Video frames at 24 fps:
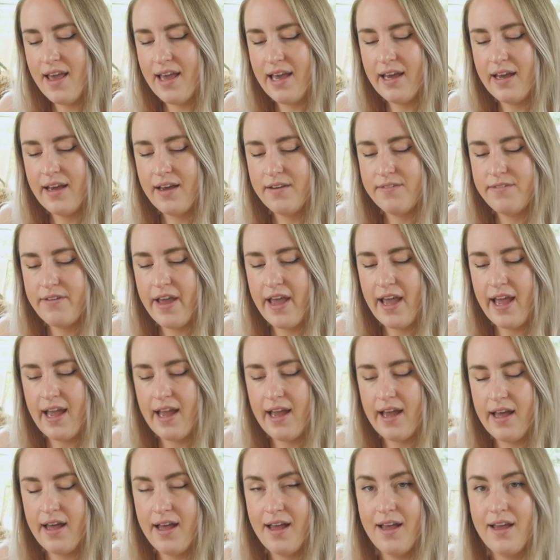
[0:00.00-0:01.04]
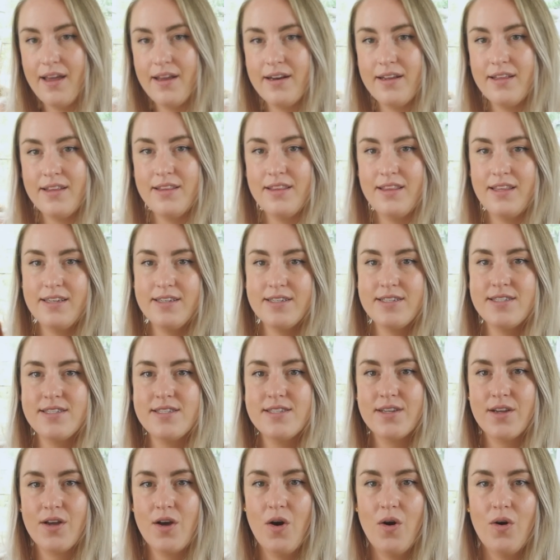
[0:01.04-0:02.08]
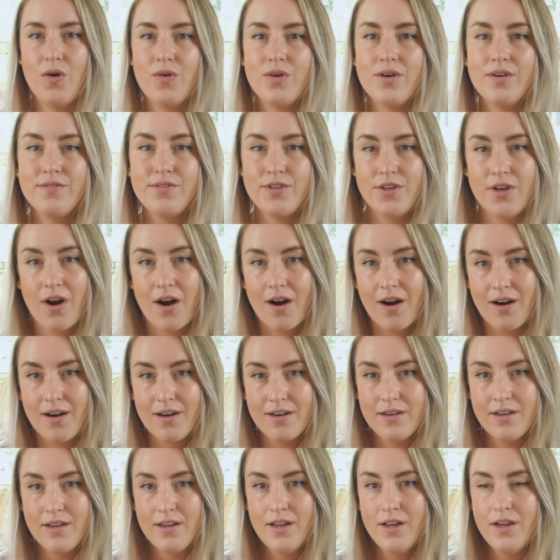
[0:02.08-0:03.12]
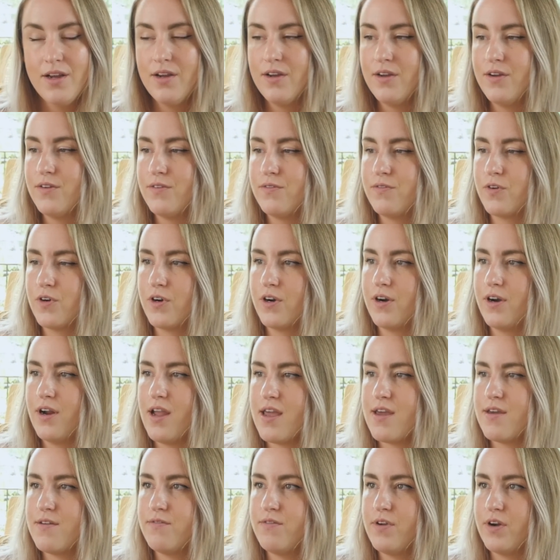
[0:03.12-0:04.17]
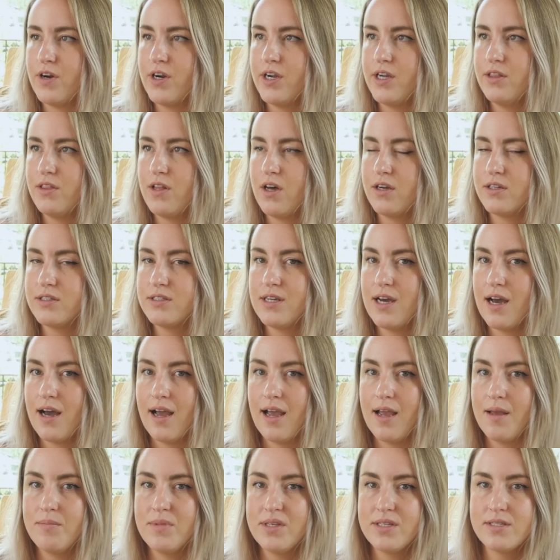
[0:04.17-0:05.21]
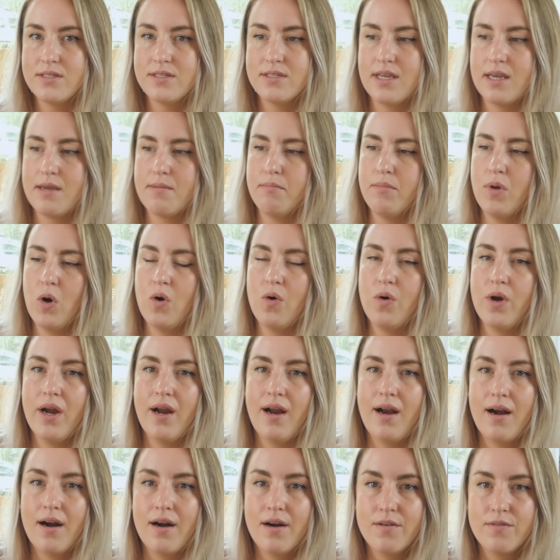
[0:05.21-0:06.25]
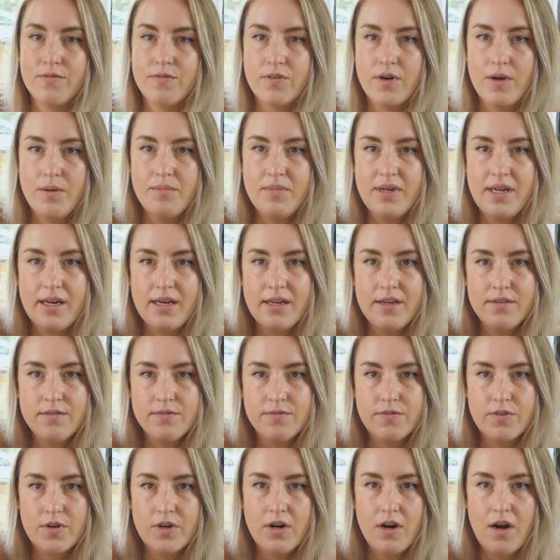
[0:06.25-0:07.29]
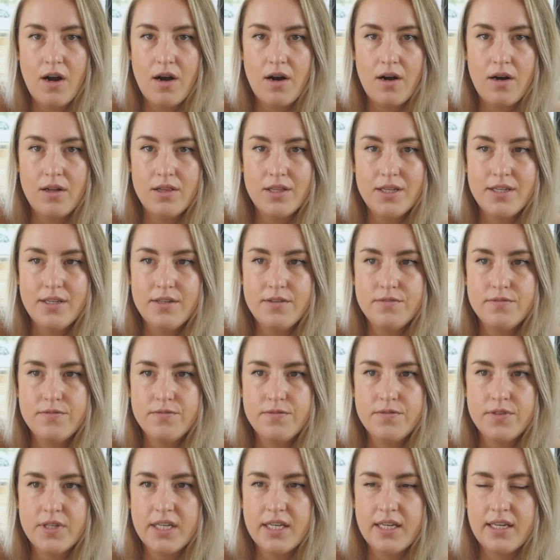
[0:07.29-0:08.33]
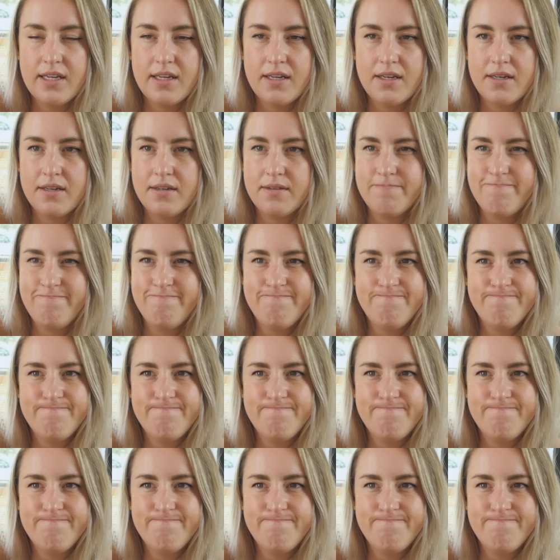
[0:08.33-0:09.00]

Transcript: have had this cone of yarn for a very long time. This is a Mohair from Knitting for Olive in